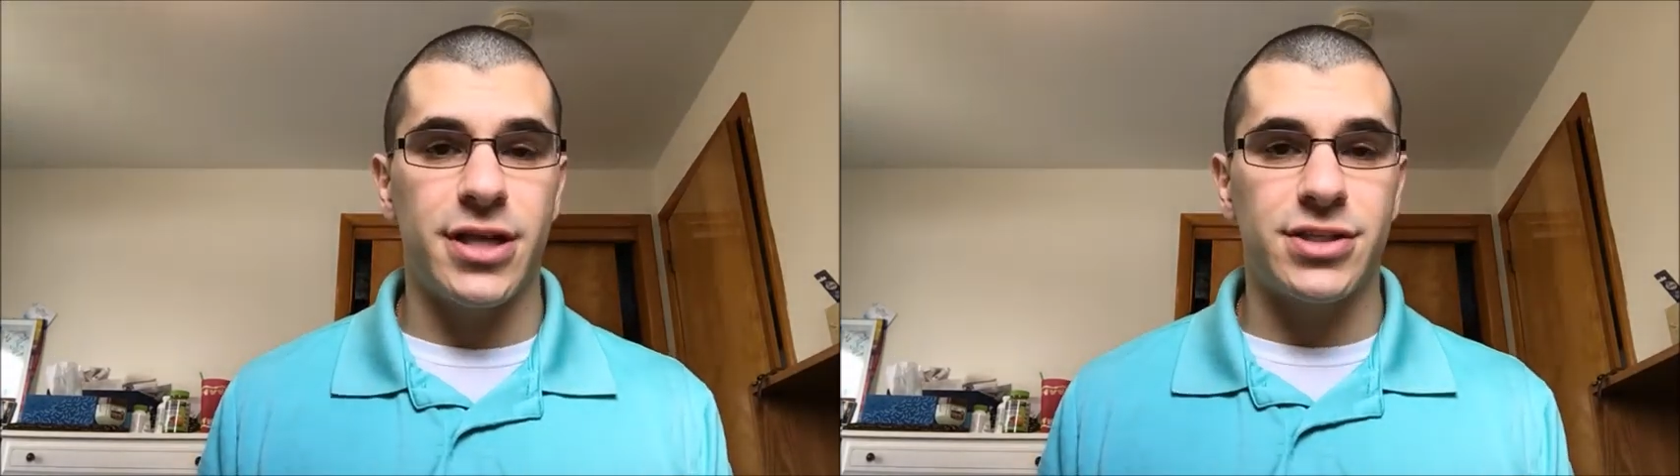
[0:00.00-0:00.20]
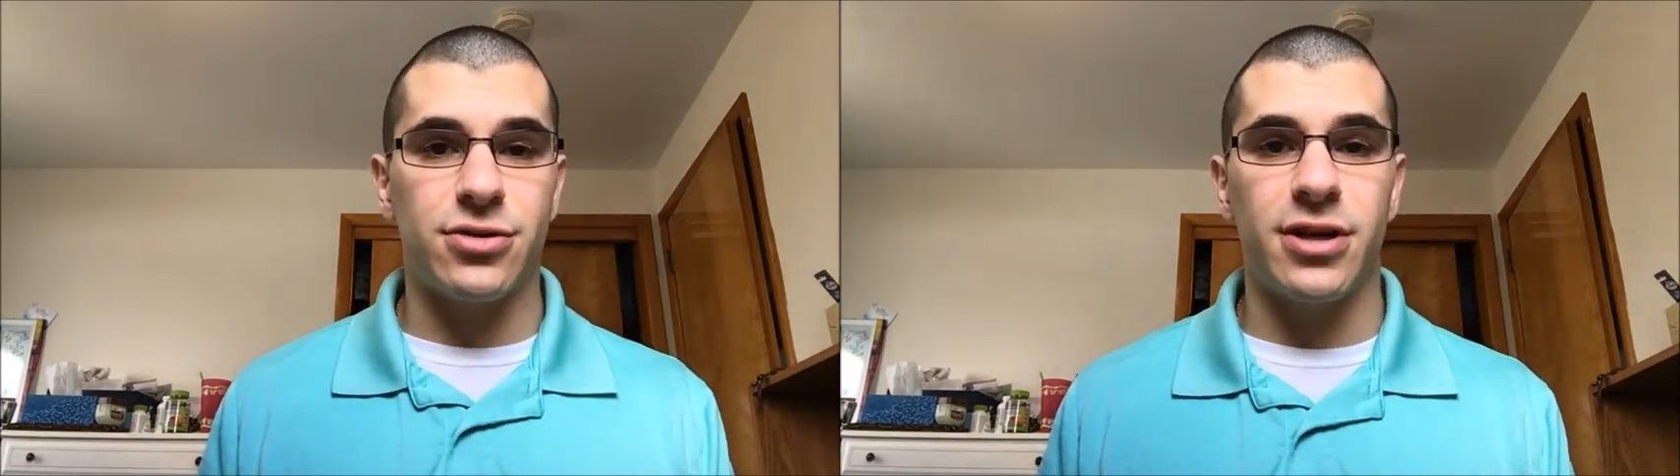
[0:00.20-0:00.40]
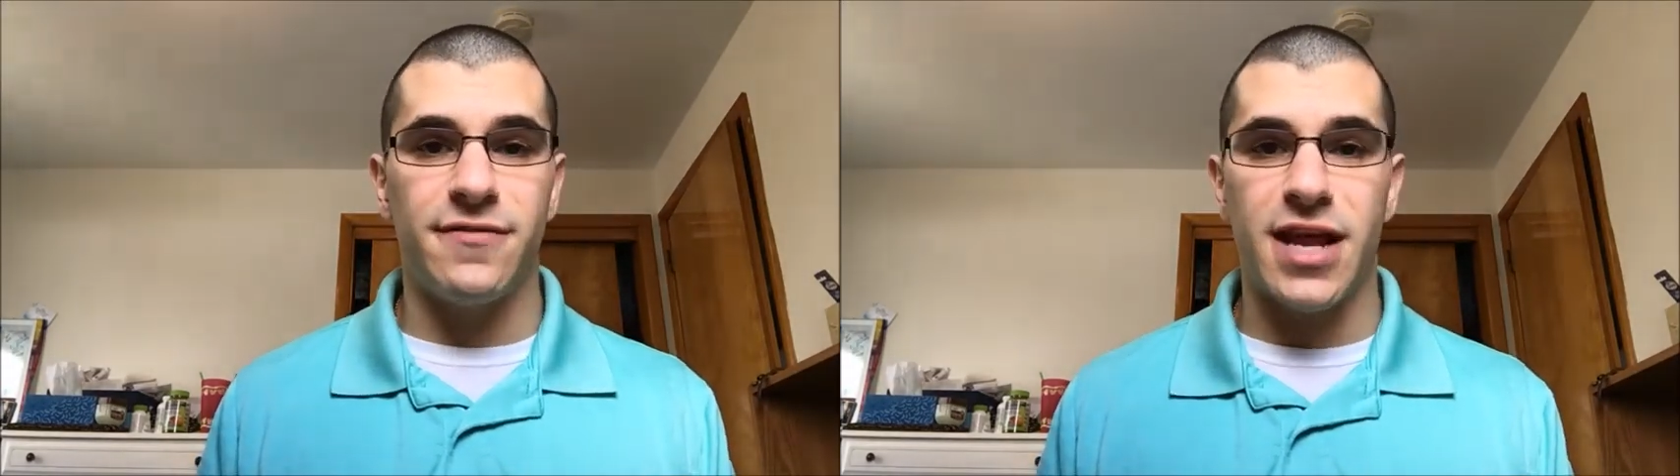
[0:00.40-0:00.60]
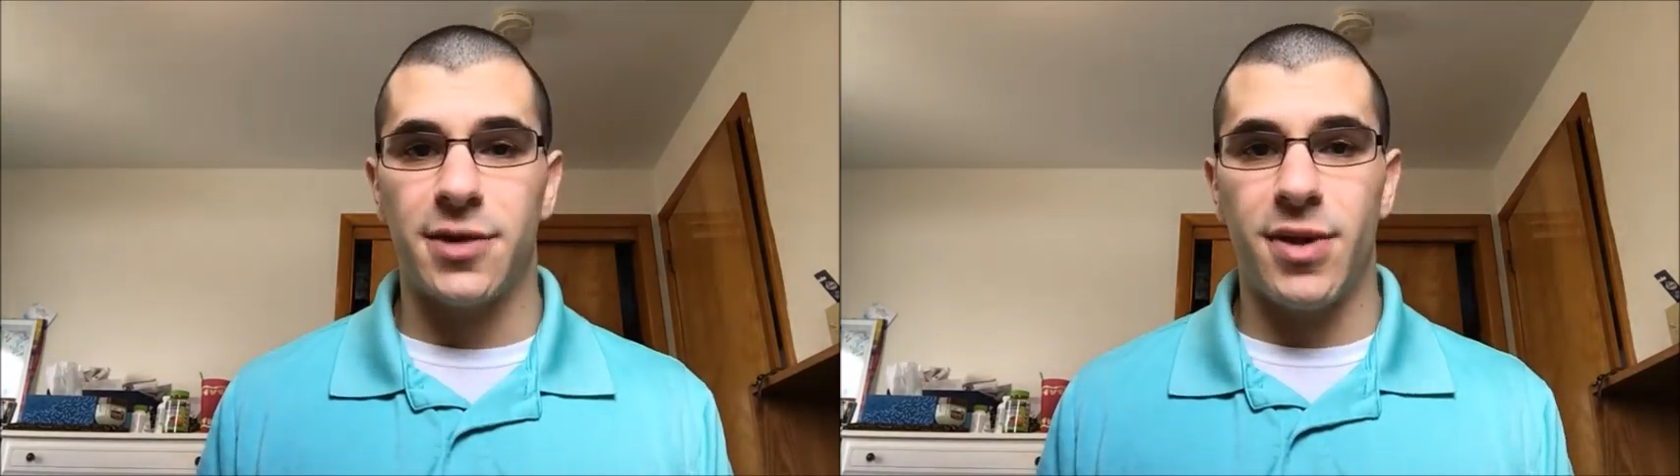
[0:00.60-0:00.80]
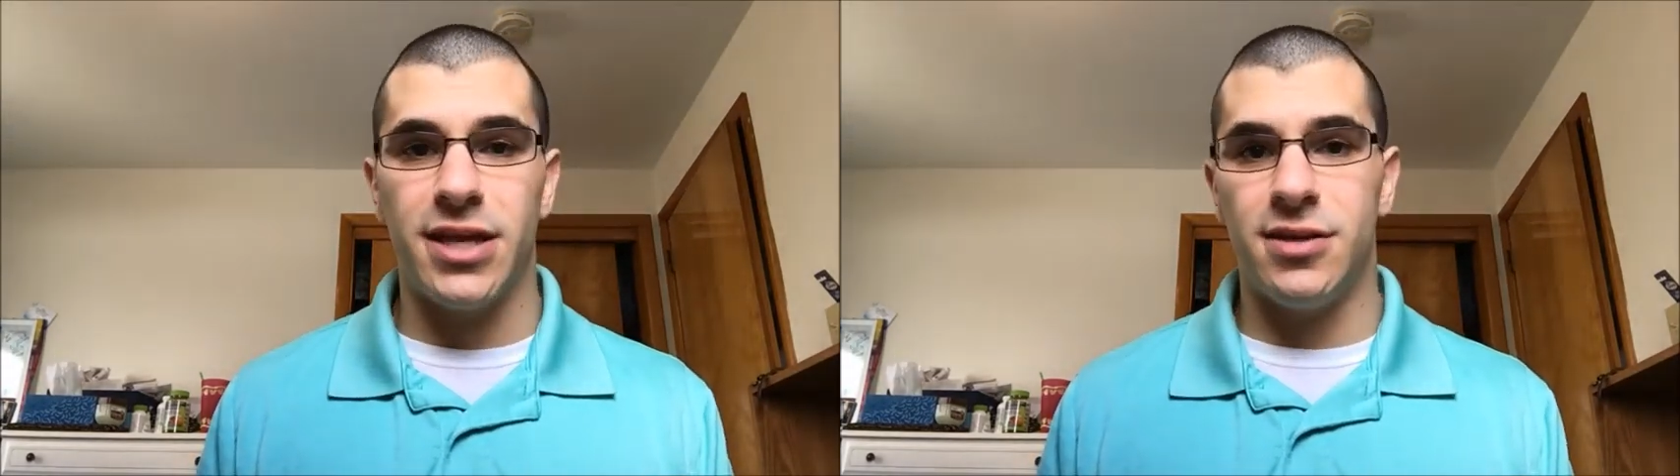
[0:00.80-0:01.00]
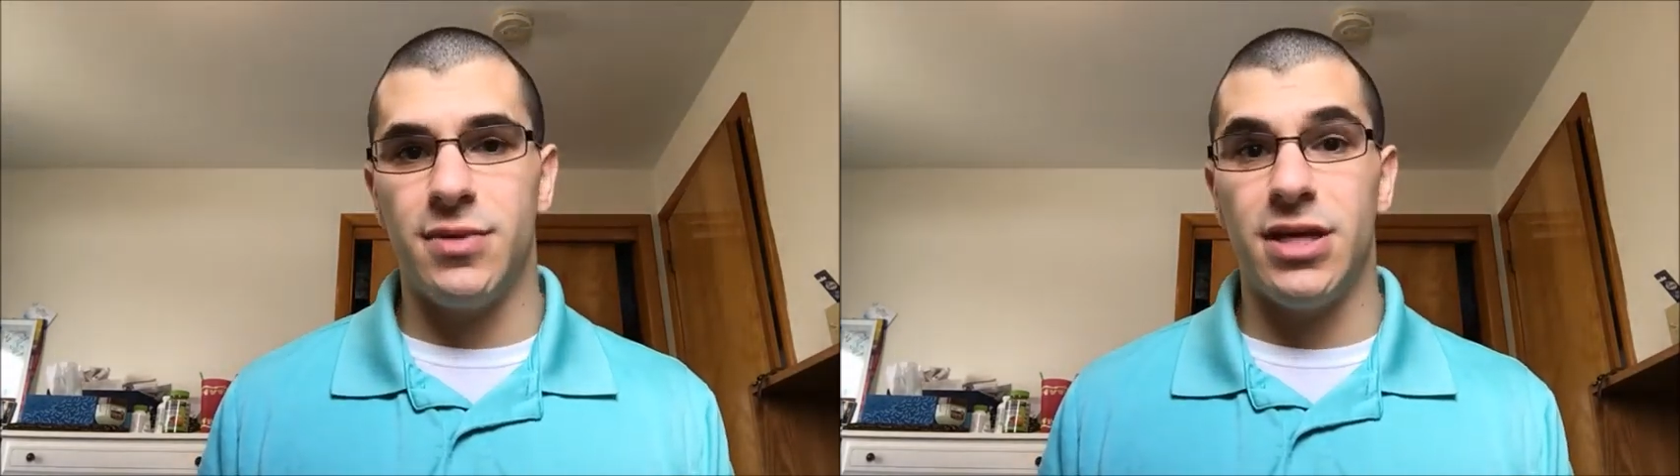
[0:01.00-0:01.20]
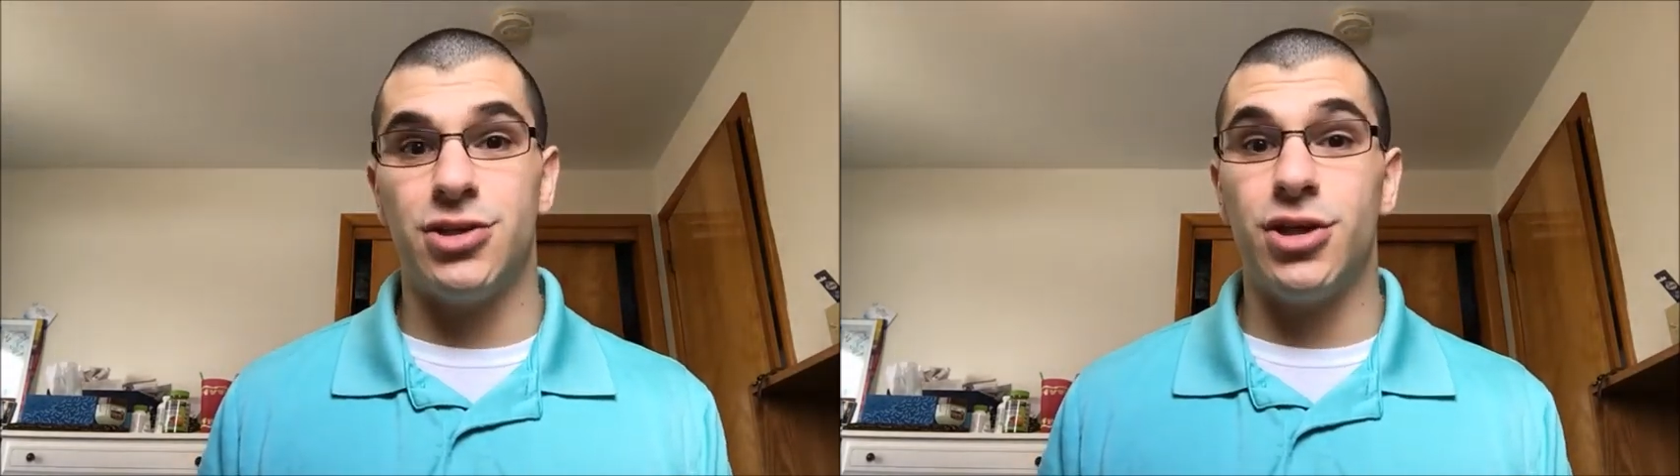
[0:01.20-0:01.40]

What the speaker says: history of neck pain to me,